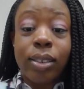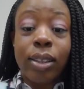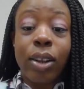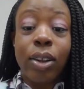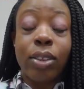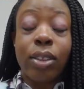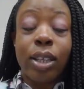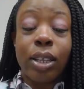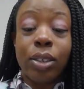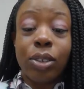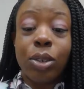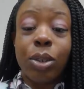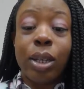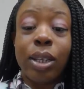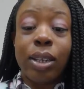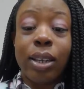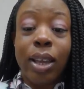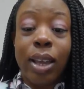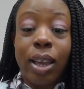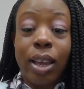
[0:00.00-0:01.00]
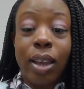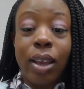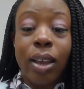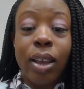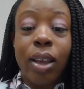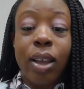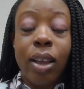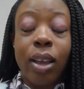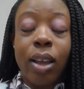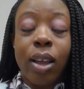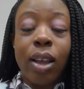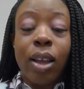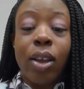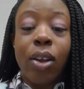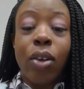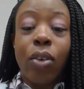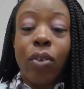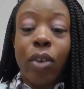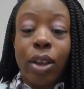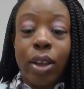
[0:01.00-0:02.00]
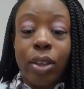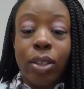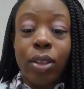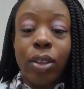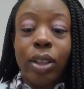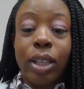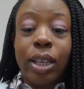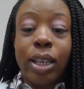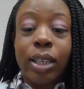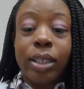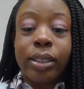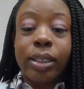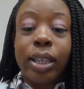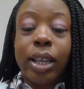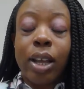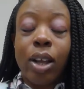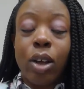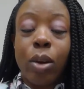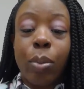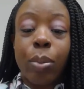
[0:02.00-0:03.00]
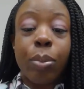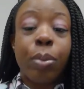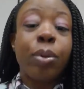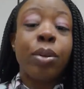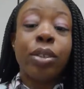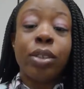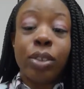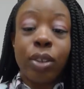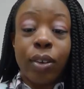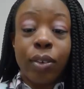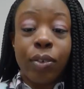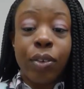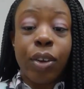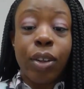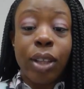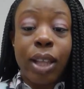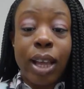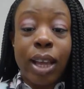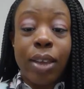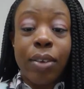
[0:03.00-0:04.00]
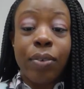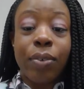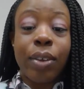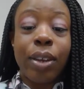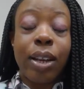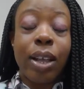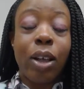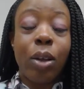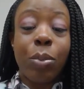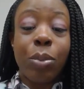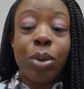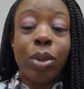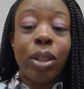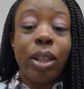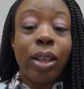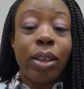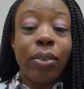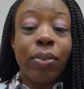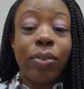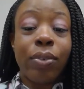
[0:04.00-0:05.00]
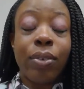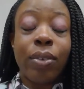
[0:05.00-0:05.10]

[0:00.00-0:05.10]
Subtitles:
There are things you can take regularly to help preserve your life and help you live